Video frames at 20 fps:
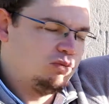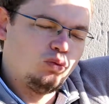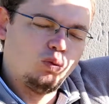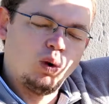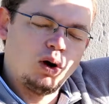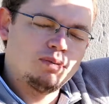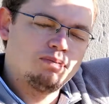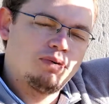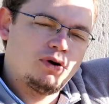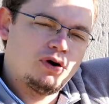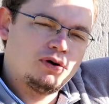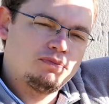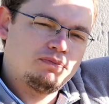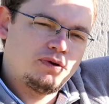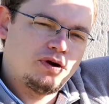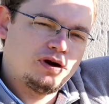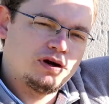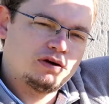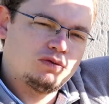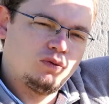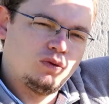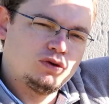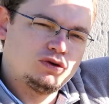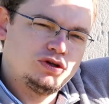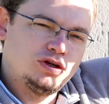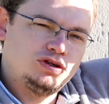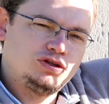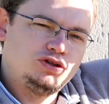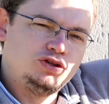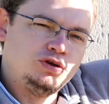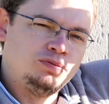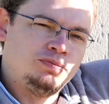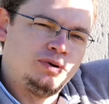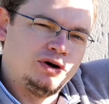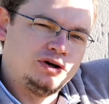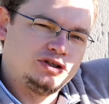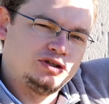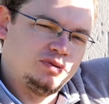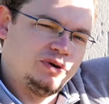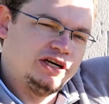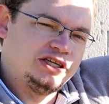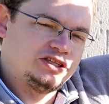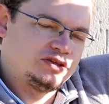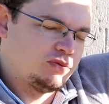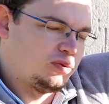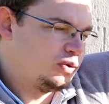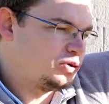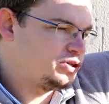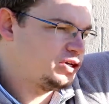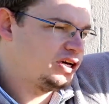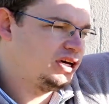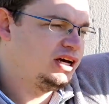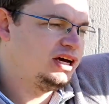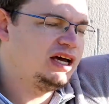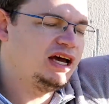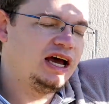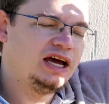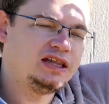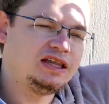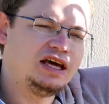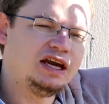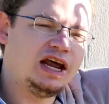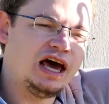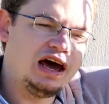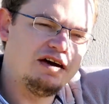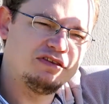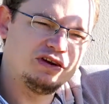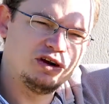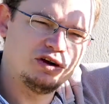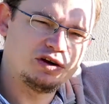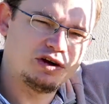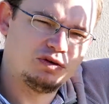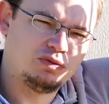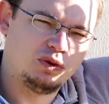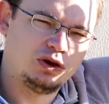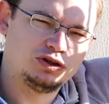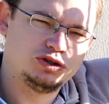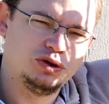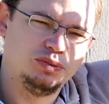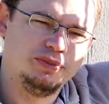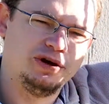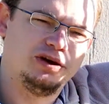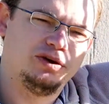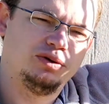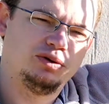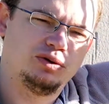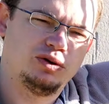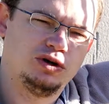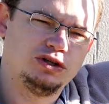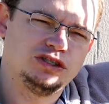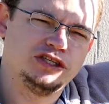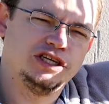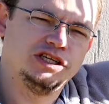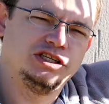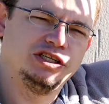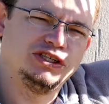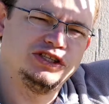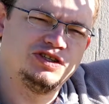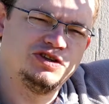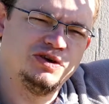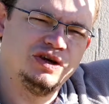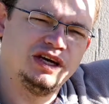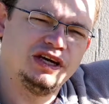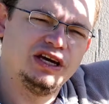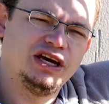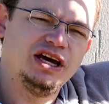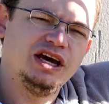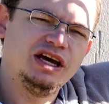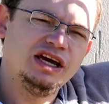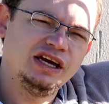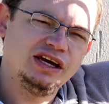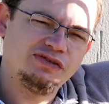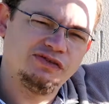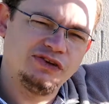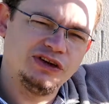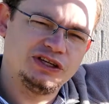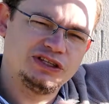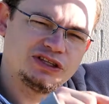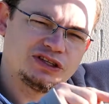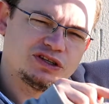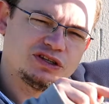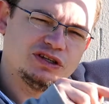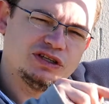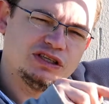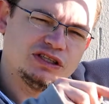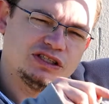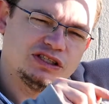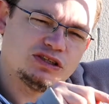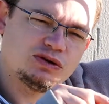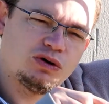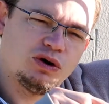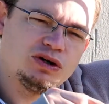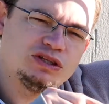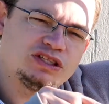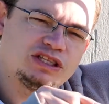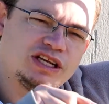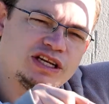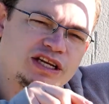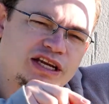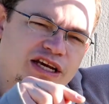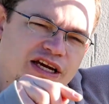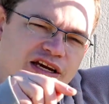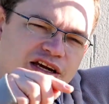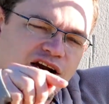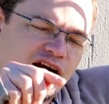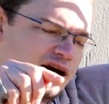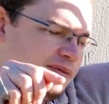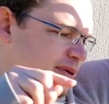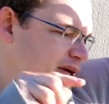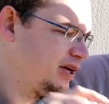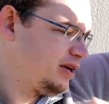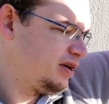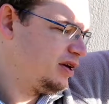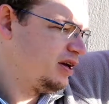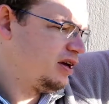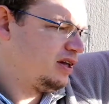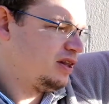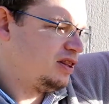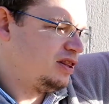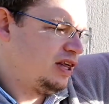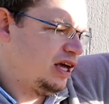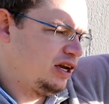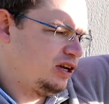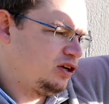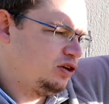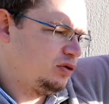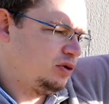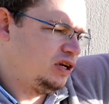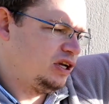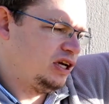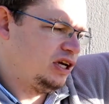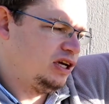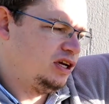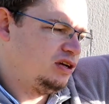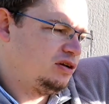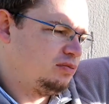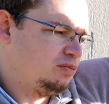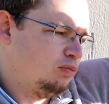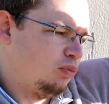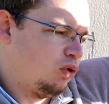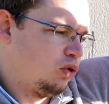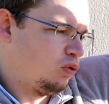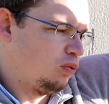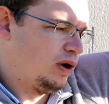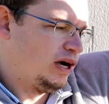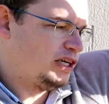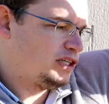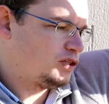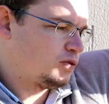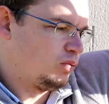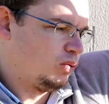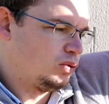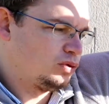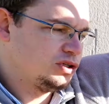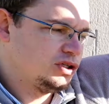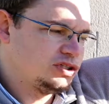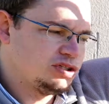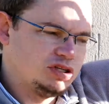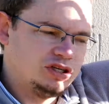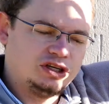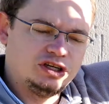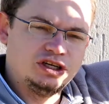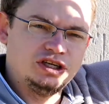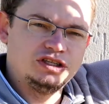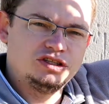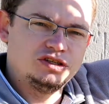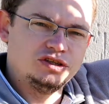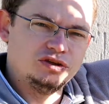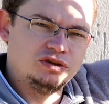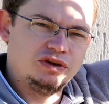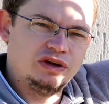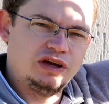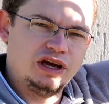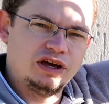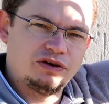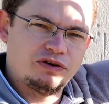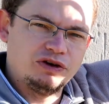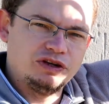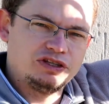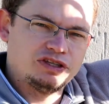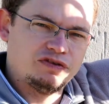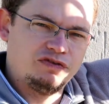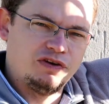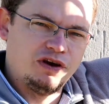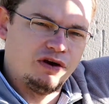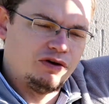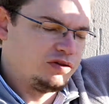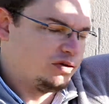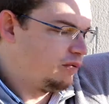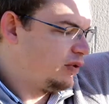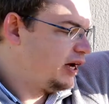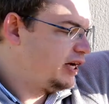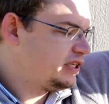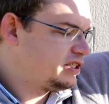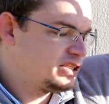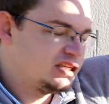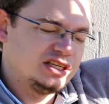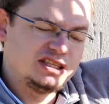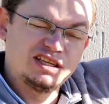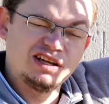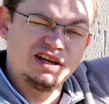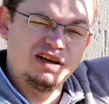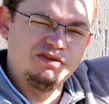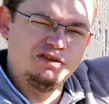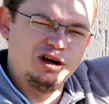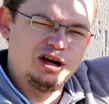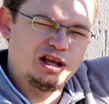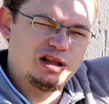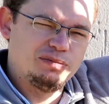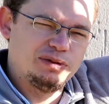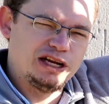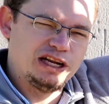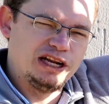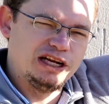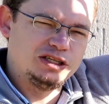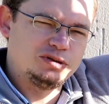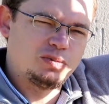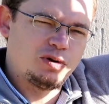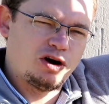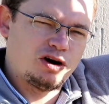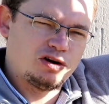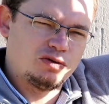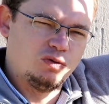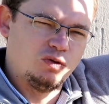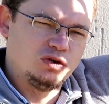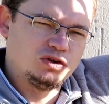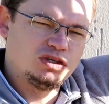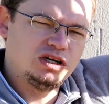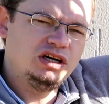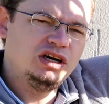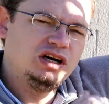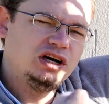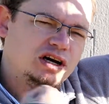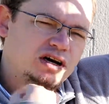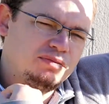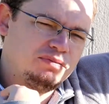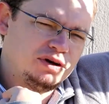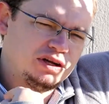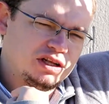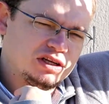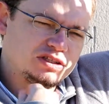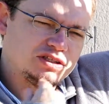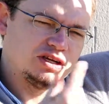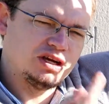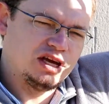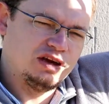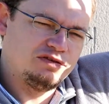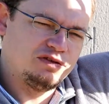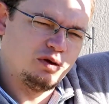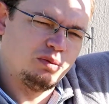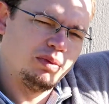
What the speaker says: 1 part product water, 2 parts wastewater. And then have a look at what your mineral content is doing. If it's constantly climbing, then you'd need more wastewater, so you'd need to increase the flow in the waste. This will give you a little bit less product water, but this will give your